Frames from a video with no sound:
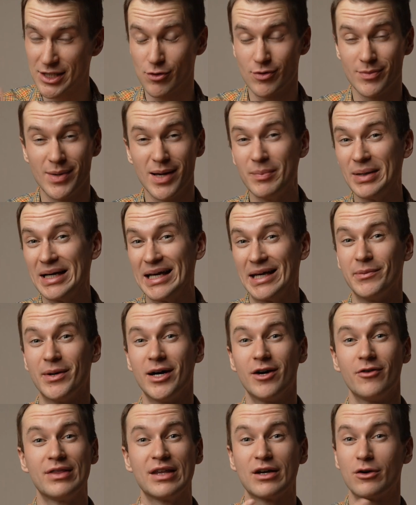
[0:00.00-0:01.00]
remember
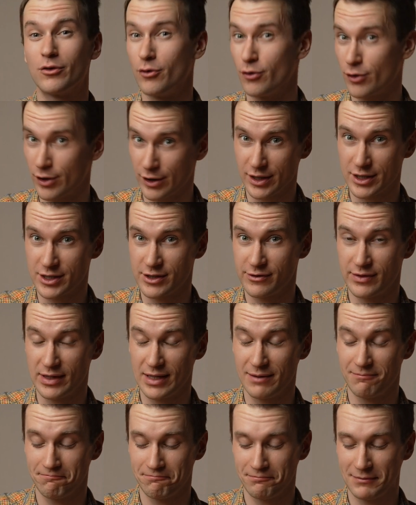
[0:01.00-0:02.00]
about the corkage
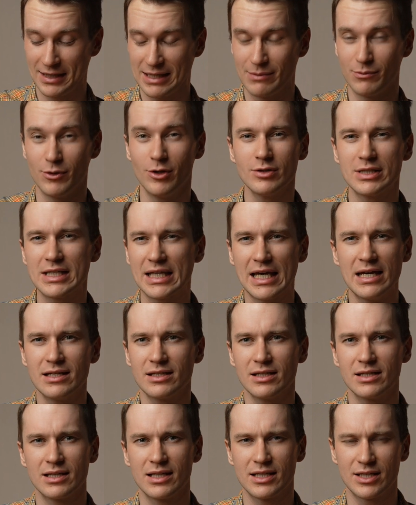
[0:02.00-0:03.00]
fee. In most
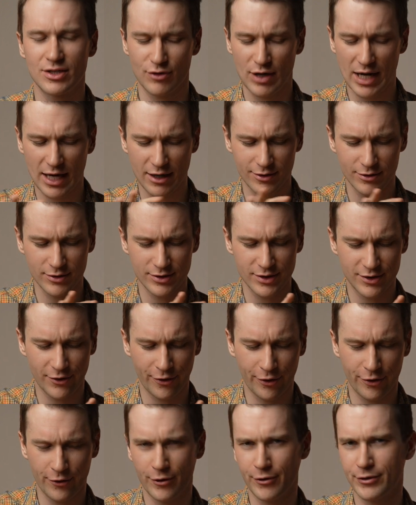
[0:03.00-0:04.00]
cases, it's around
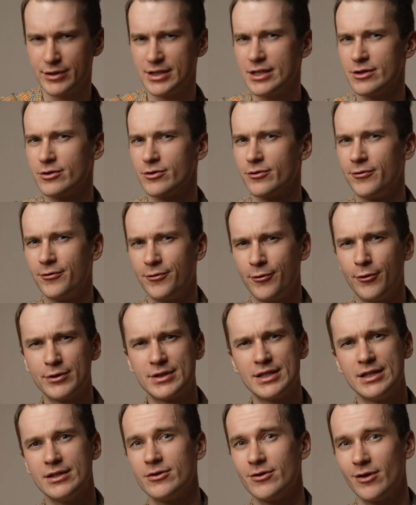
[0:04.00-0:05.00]
$30 to
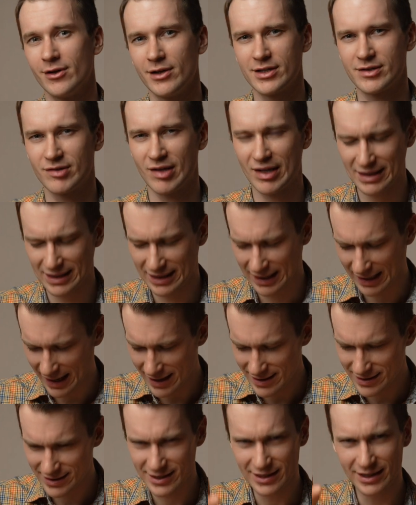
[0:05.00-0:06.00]
$40 that
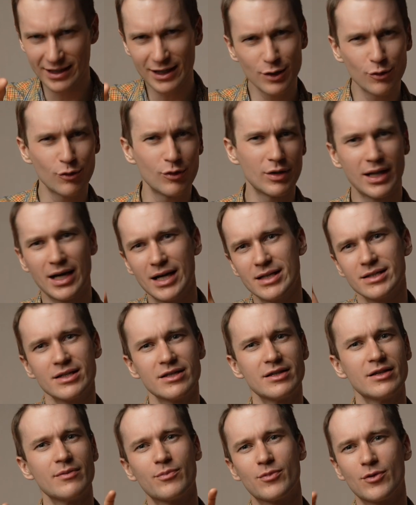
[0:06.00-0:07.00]
kinda
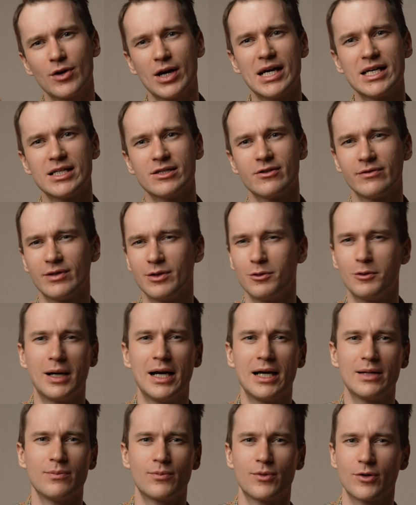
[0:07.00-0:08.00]
equalizes the price of the
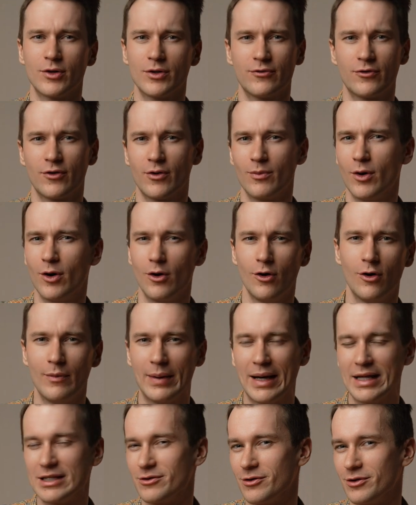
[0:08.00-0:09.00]
wine brought from home
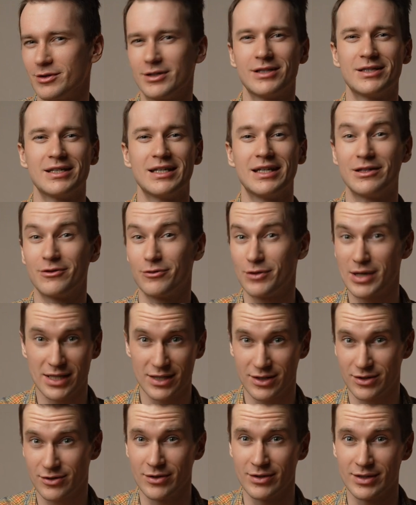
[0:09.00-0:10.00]
and ordered in a
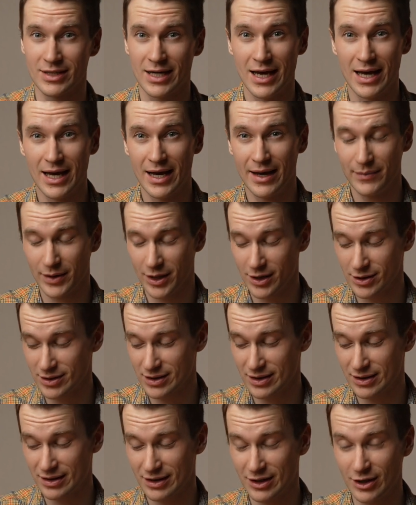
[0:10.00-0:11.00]
restaurant.
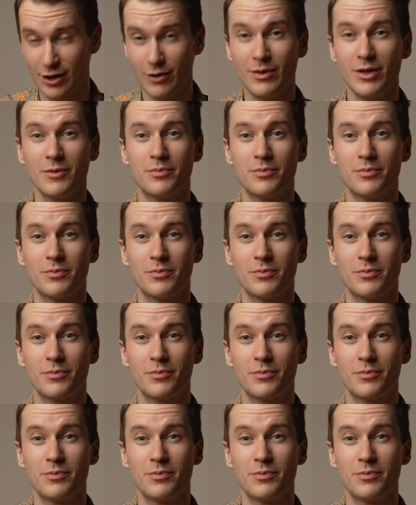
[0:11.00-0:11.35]
Because the normal